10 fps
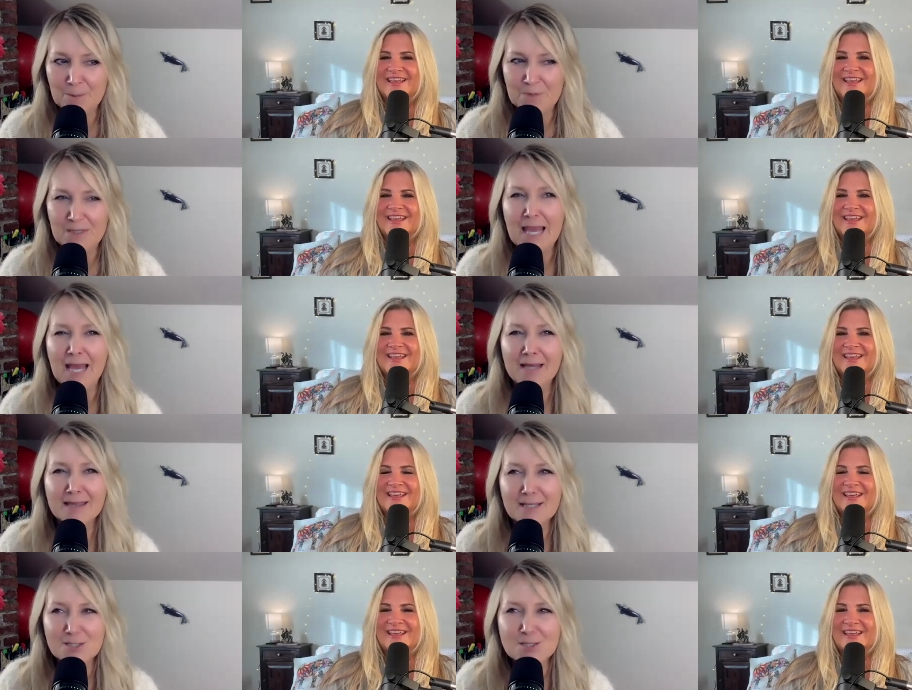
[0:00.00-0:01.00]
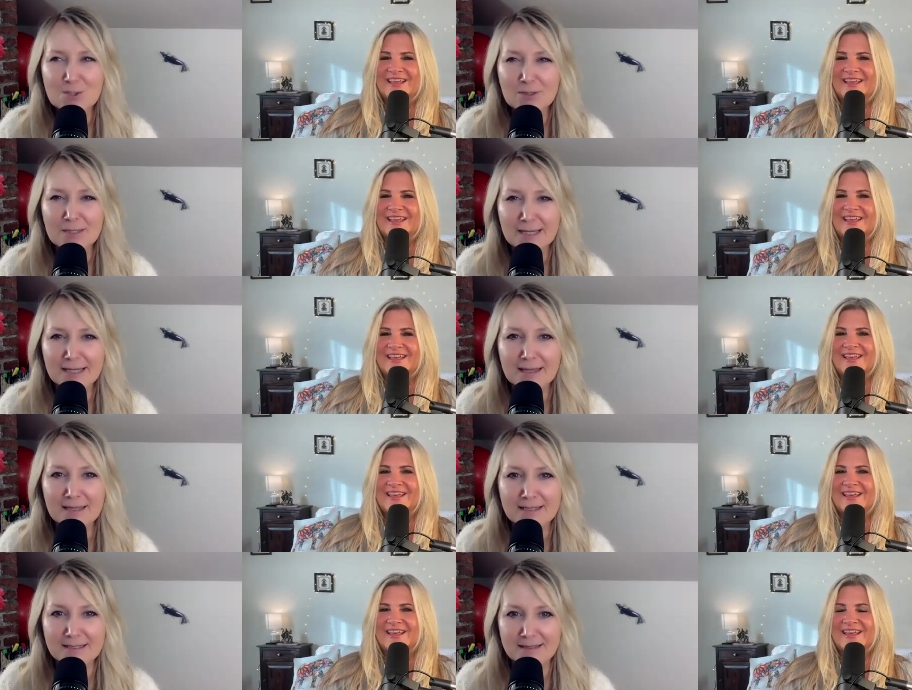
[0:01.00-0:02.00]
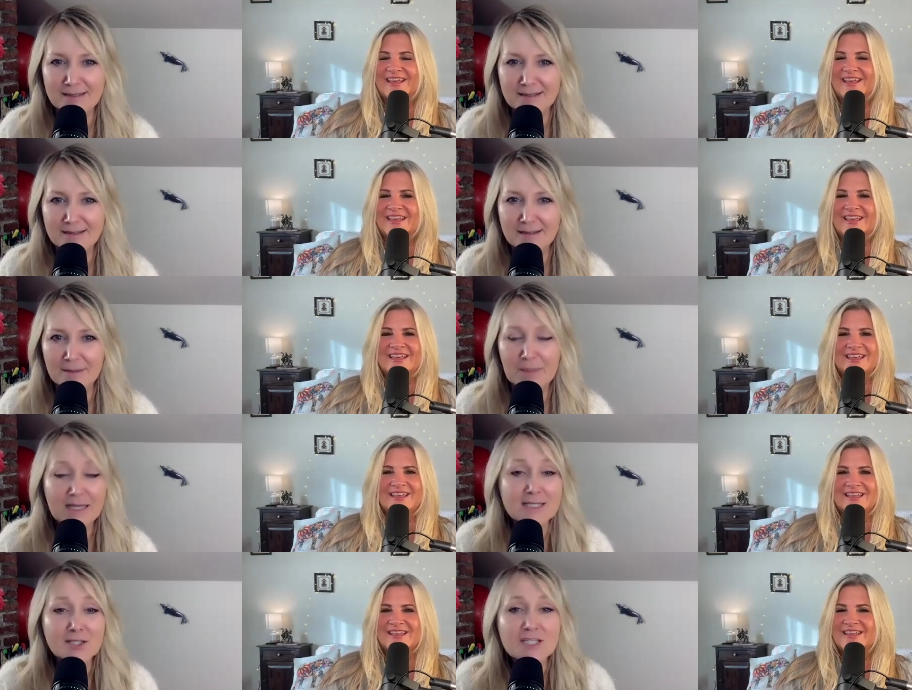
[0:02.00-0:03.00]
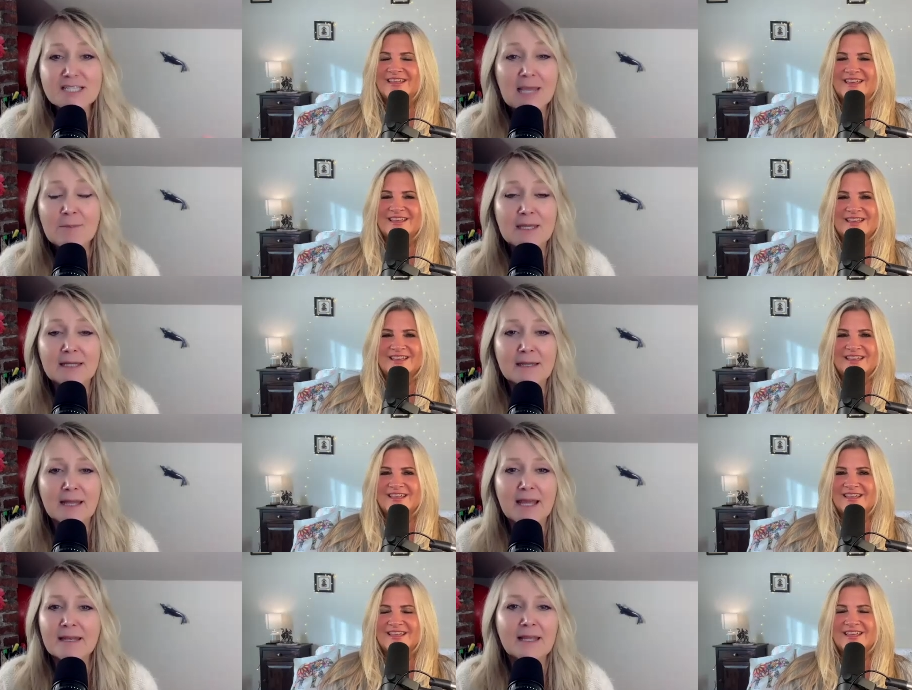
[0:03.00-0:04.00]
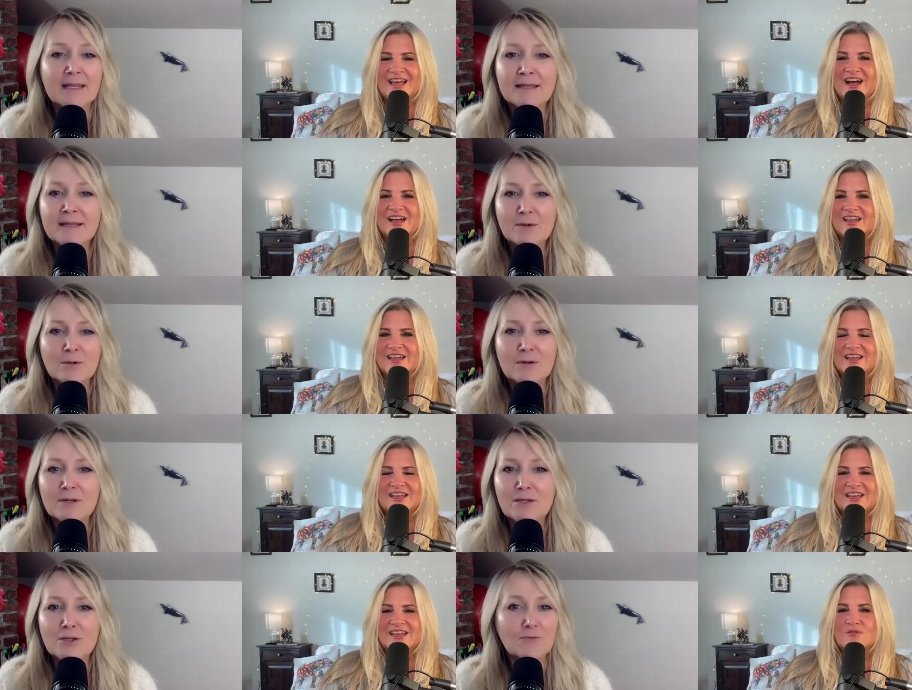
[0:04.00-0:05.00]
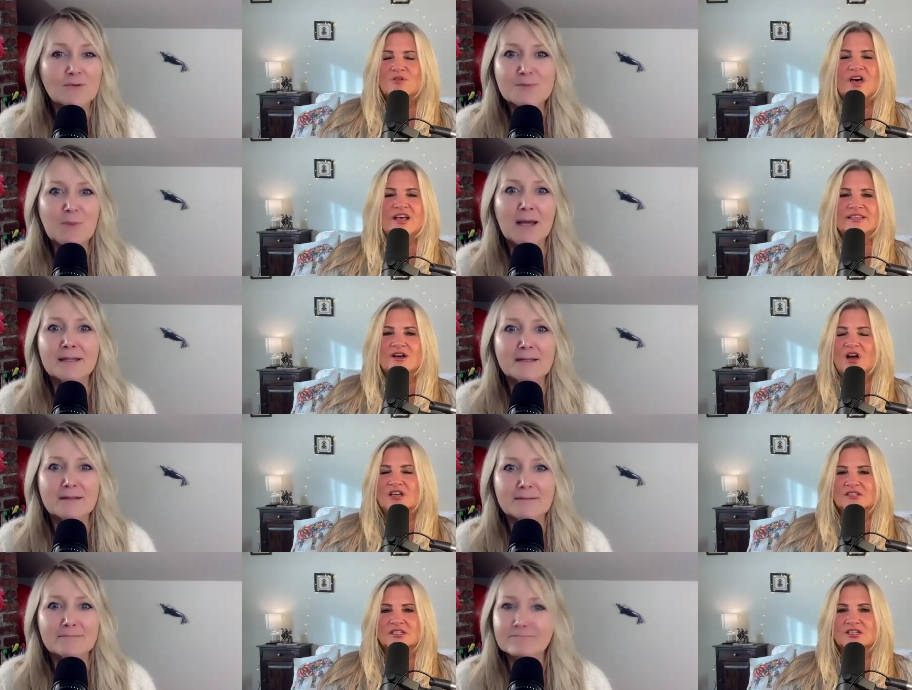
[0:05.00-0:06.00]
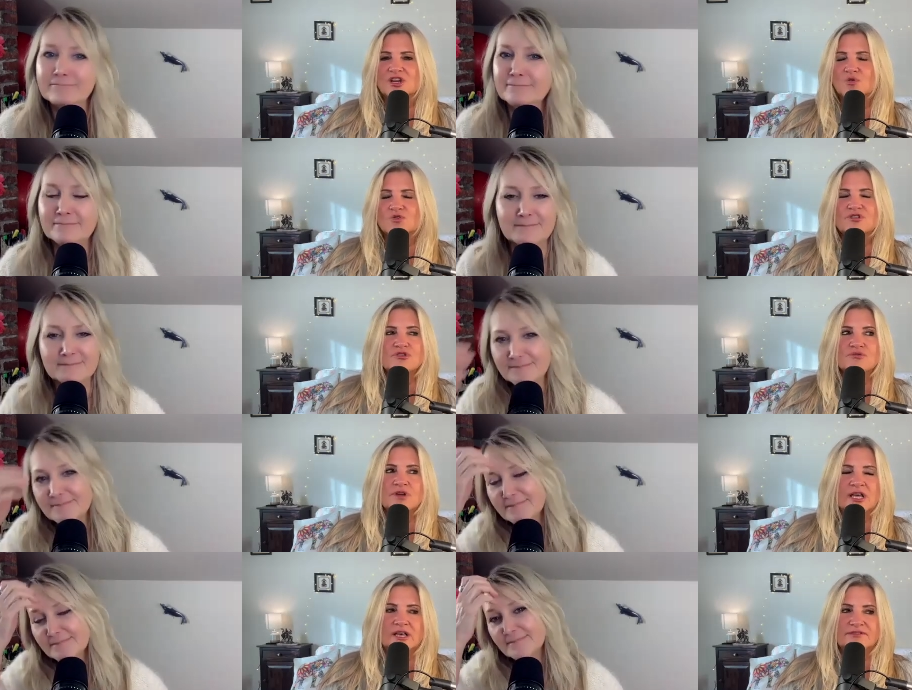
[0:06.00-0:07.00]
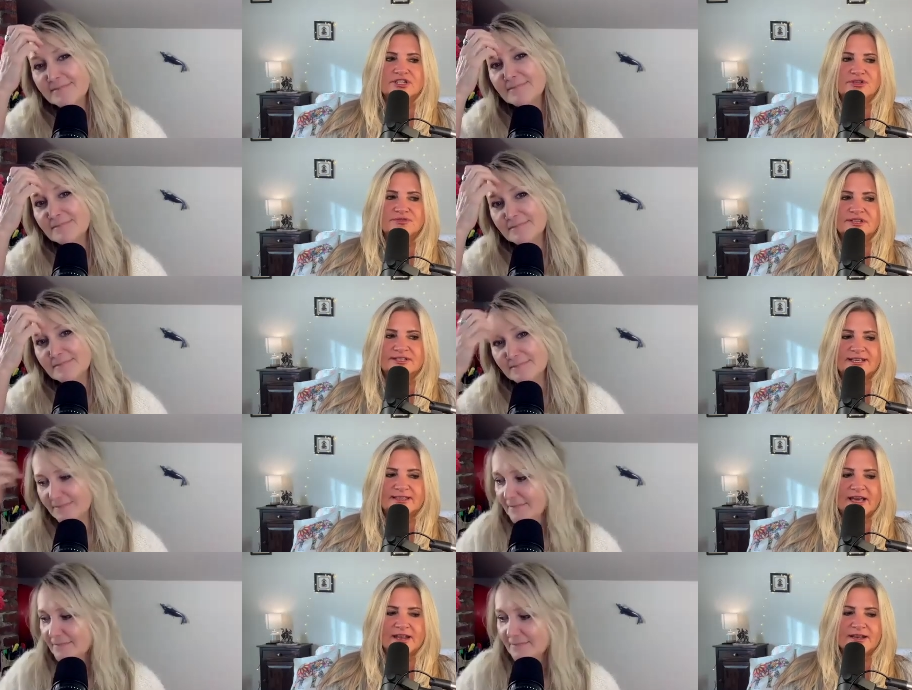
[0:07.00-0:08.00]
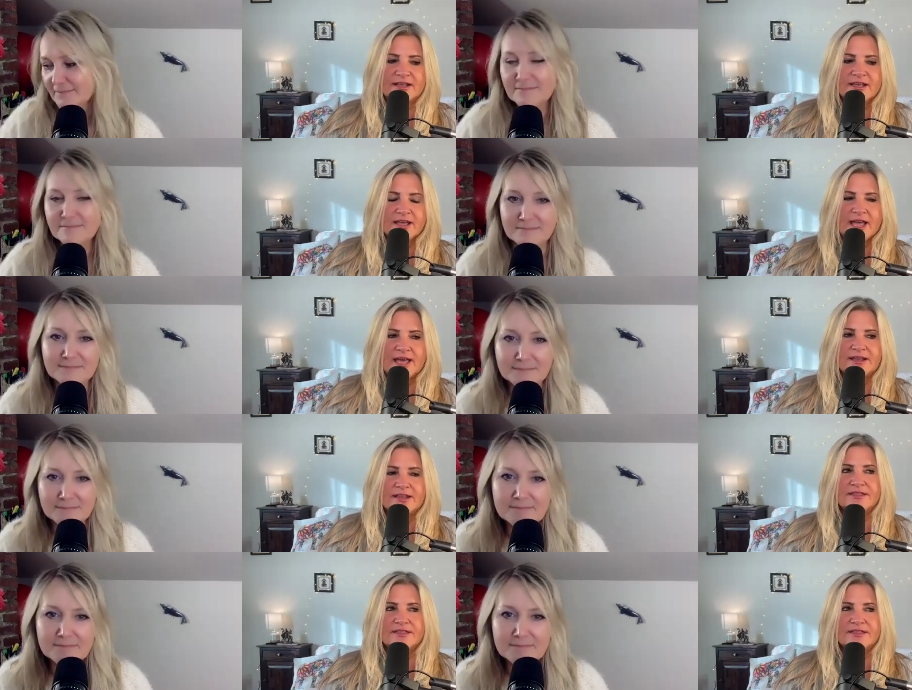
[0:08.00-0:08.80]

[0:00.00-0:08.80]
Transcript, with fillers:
Speaker 1: yeah, I think she's gonna like this because it just came in and then yeah you well respond. that's
Speaker 2: how i you know you you and i love to do things like that and and in